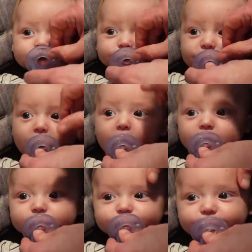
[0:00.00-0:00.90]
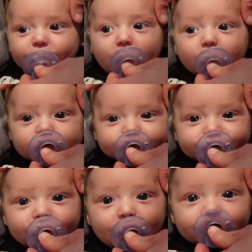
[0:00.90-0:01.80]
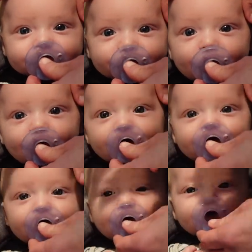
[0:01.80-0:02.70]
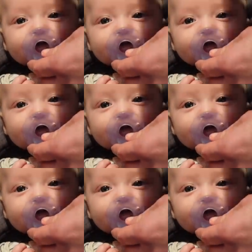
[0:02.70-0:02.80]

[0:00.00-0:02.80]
Grab it. Come on. Having a rough time, huh?